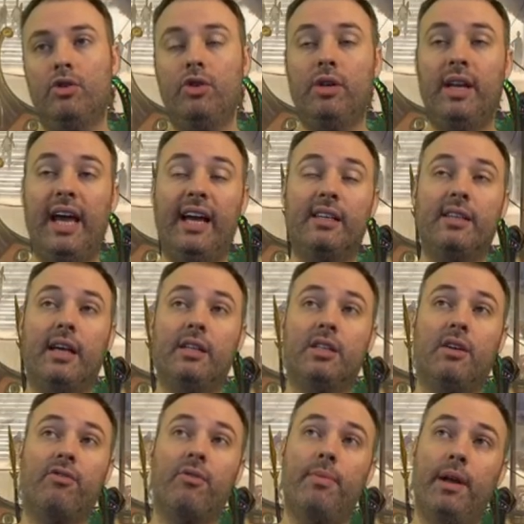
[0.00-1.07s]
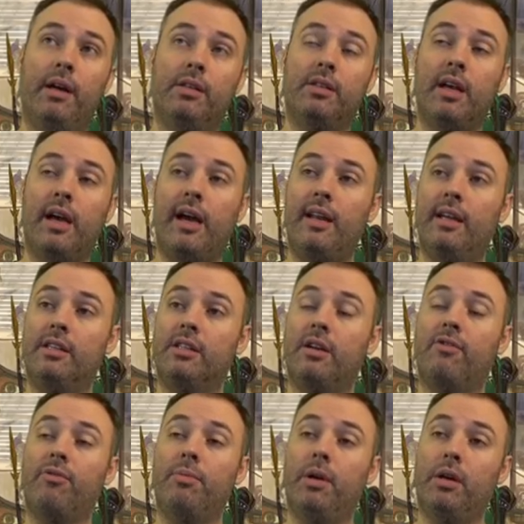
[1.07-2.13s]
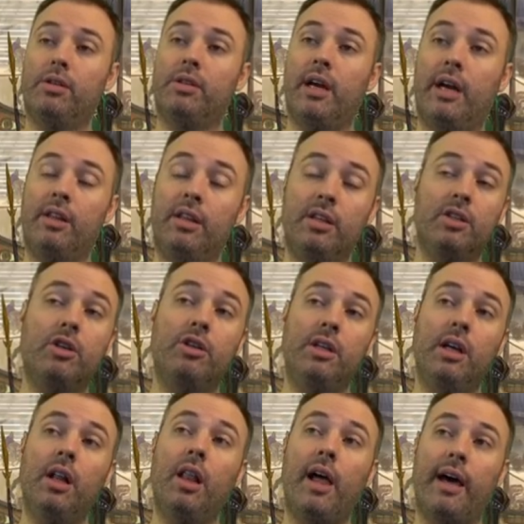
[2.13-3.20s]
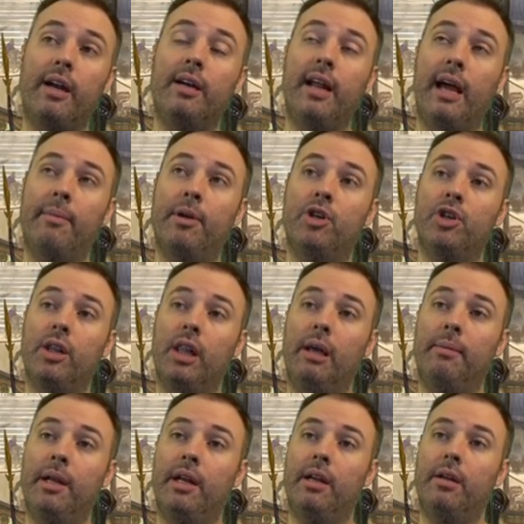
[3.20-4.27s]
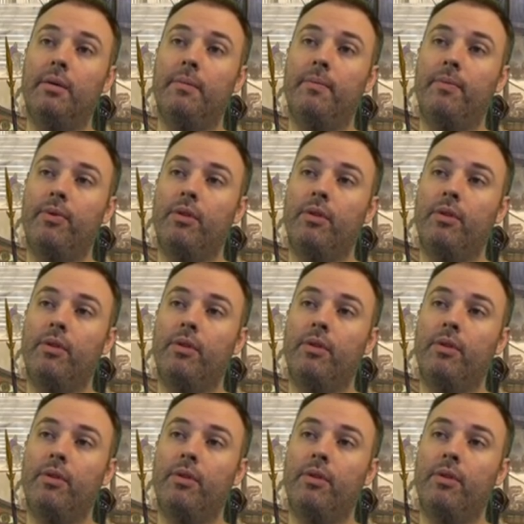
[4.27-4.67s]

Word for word: So you can exile stuff from their side, stuff from your side. This could deal a lot of damage in Limited.